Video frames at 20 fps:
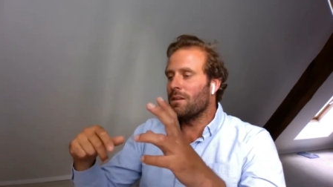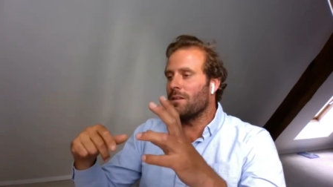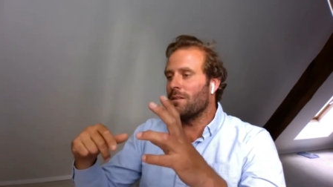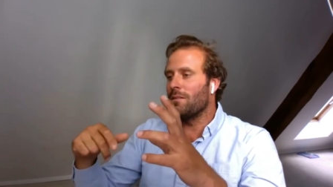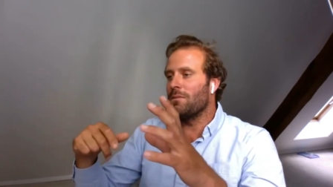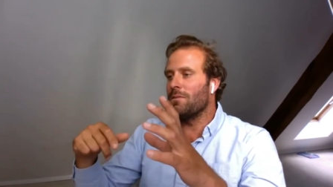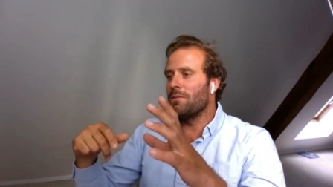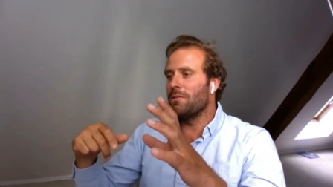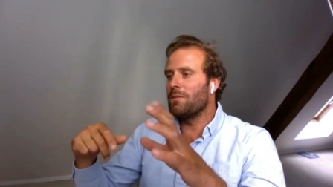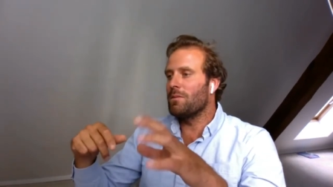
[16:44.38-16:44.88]

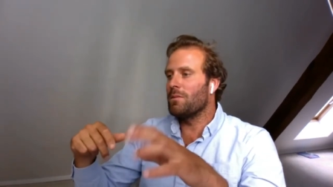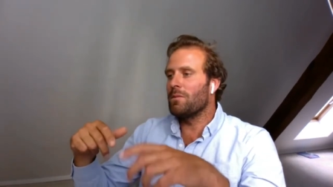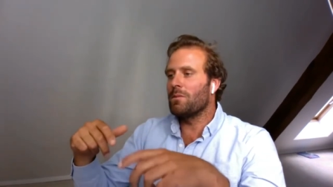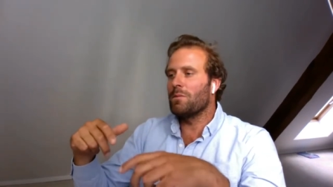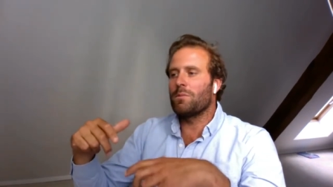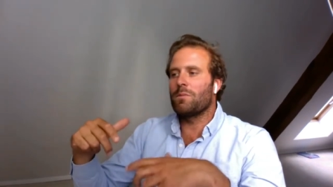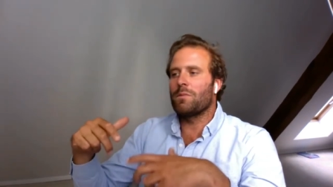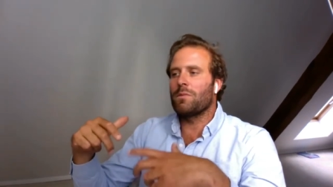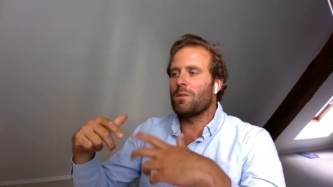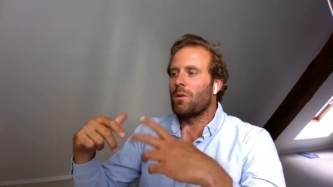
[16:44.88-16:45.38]

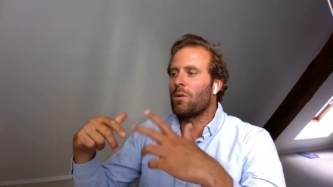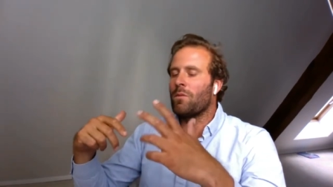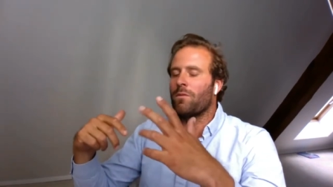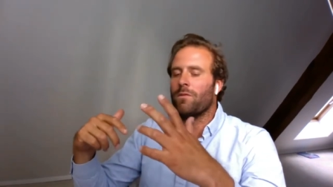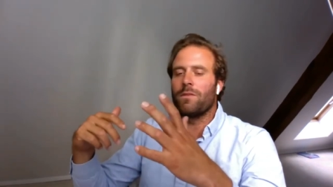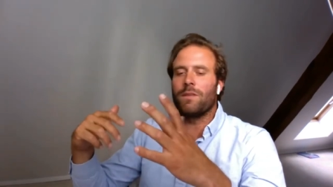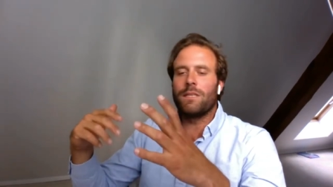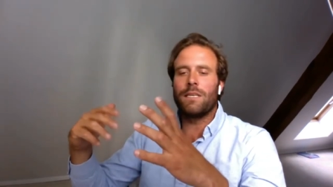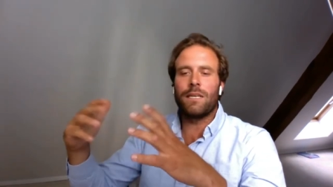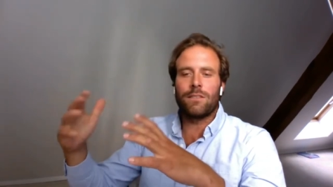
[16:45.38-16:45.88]

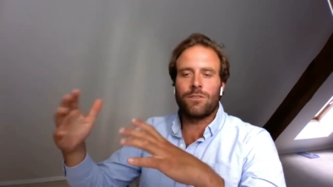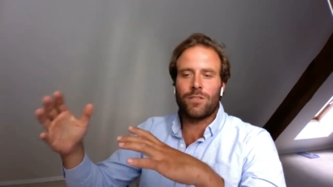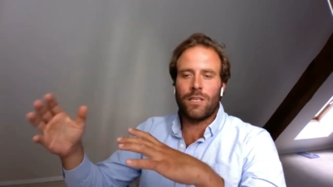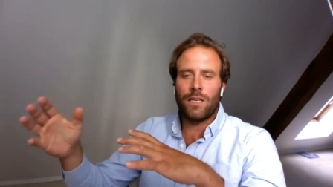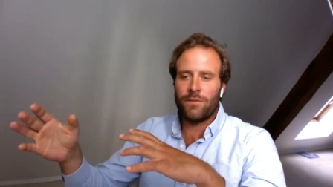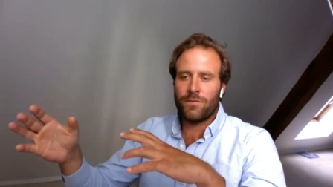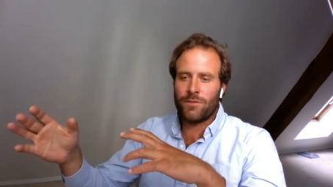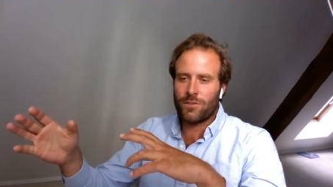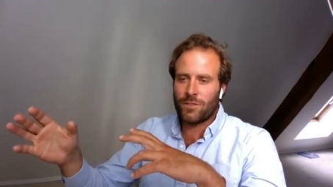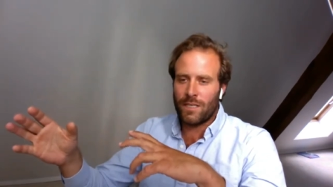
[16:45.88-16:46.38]
or
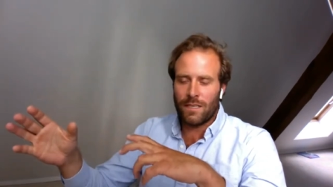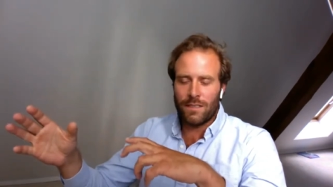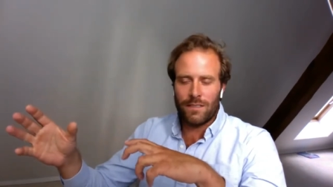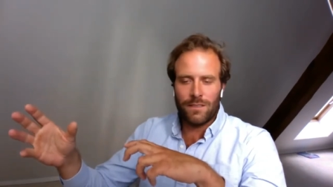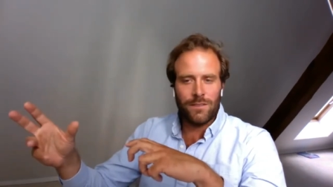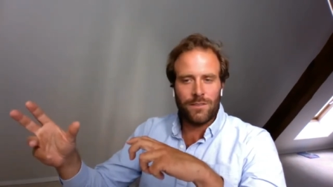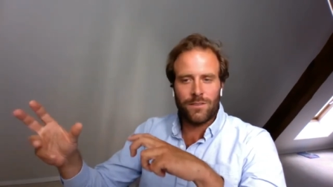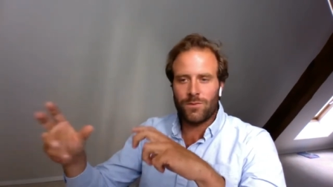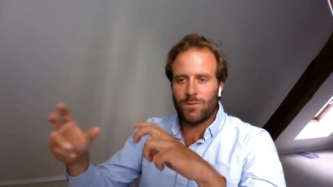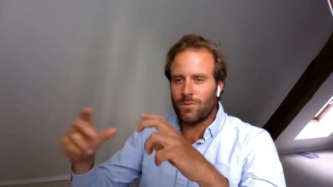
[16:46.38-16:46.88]
VHF
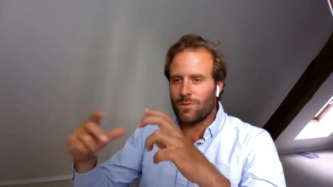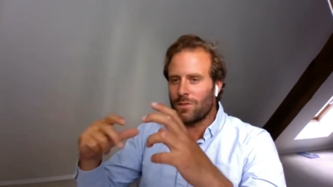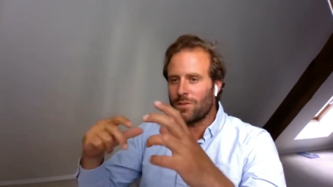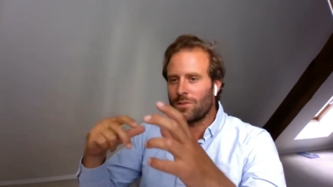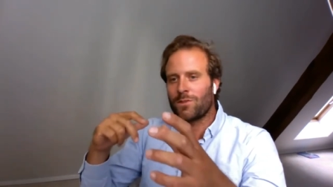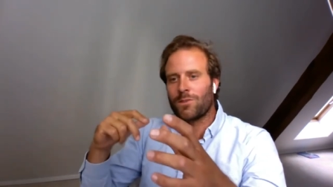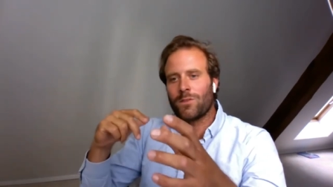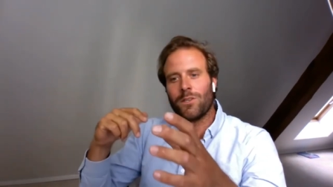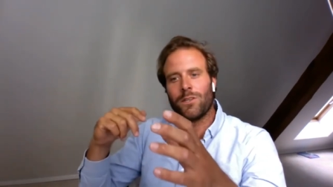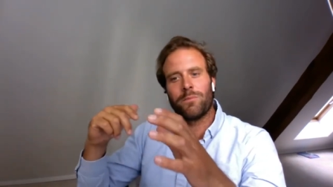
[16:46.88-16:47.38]
channels who
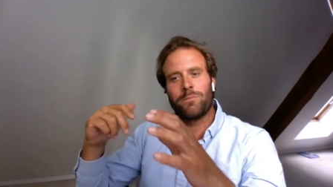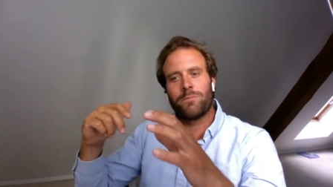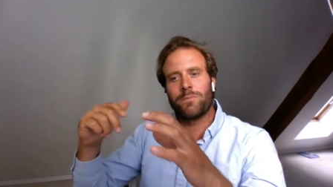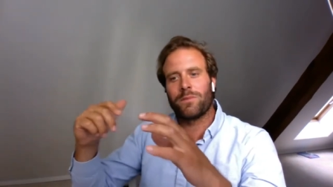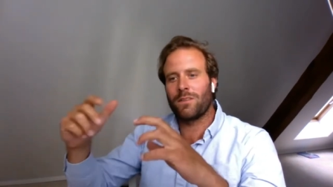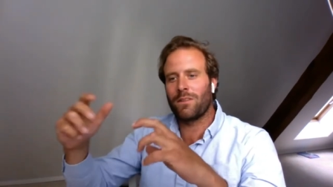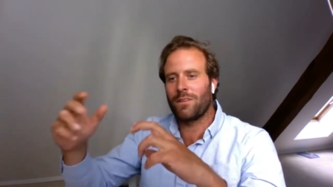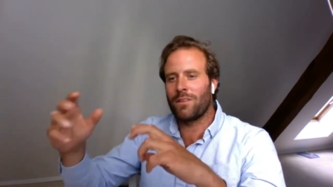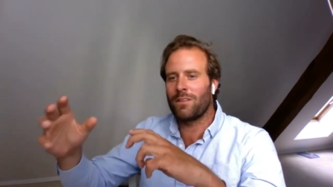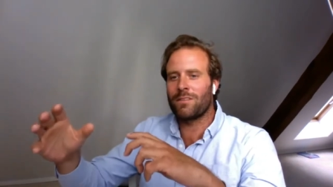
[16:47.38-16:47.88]

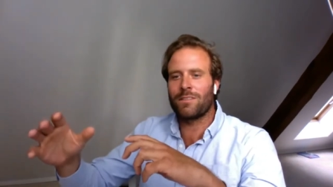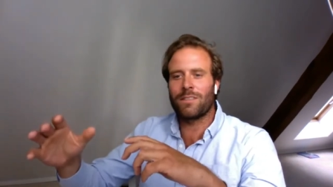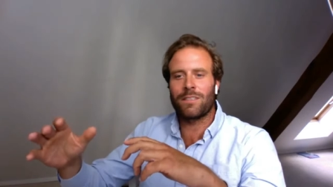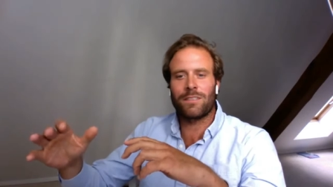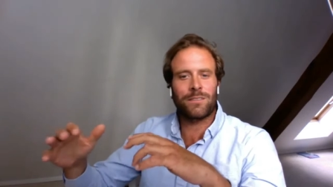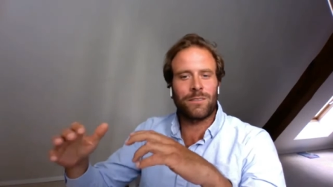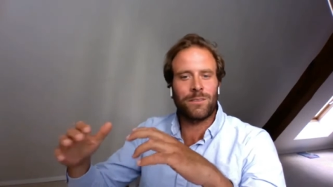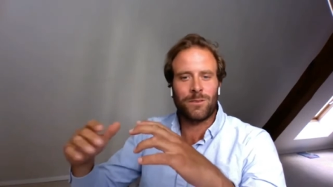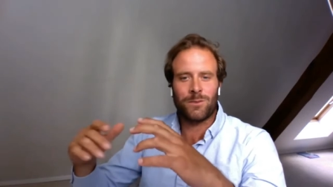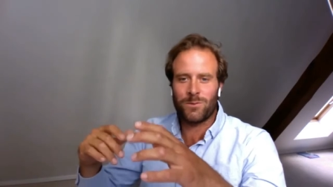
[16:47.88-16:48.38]
disturbed the
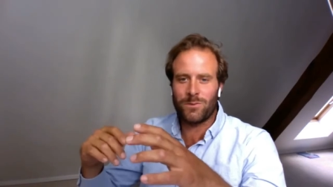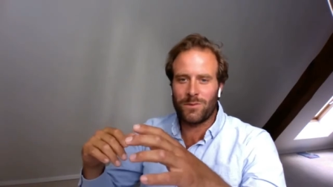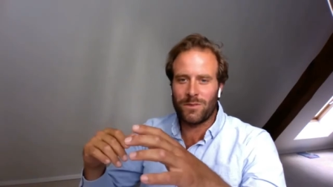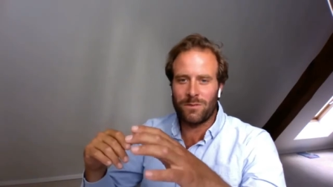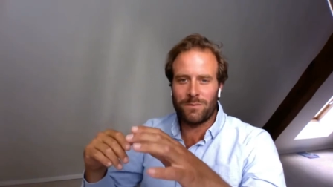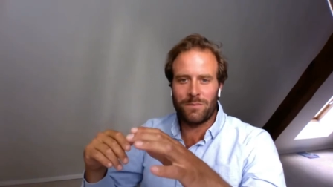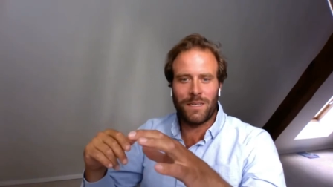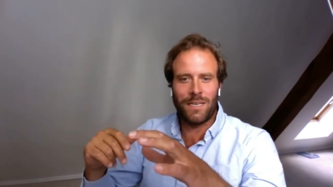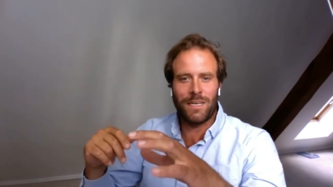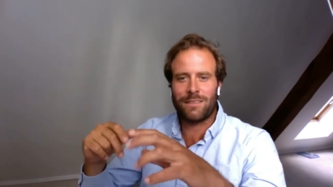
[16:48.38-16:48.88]
signal to
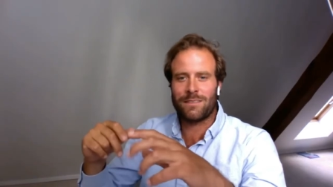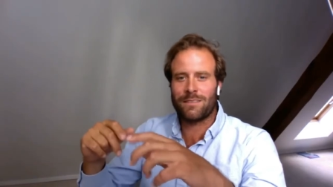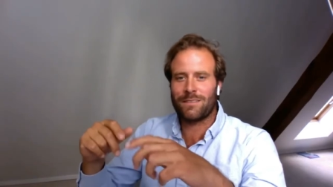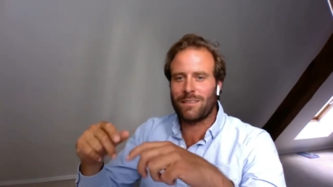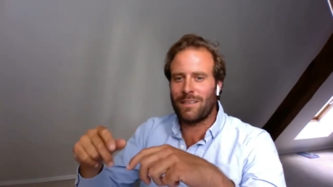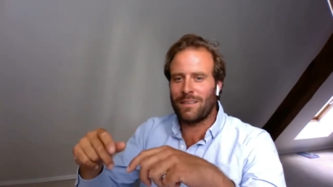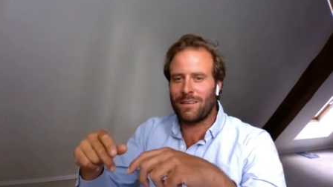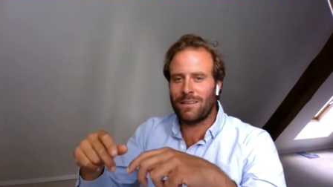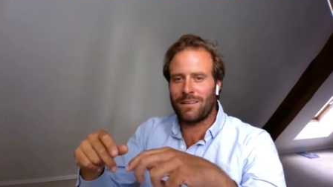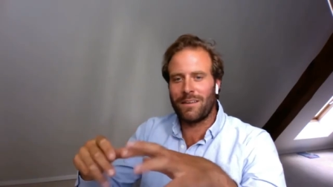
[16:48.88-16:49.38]
the
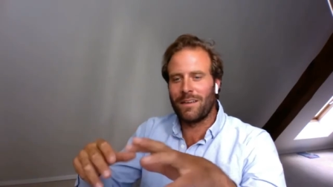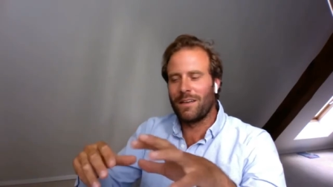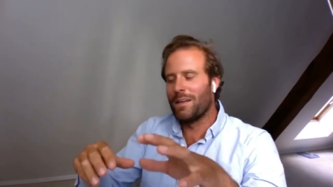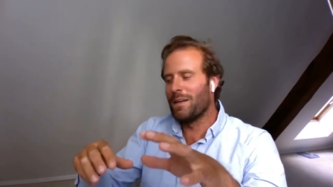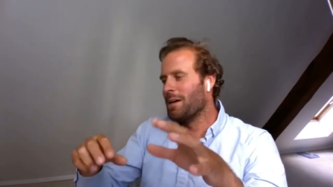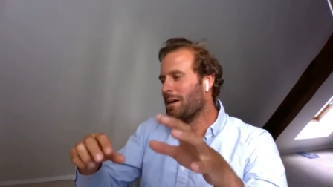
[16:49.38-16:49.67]
marks, and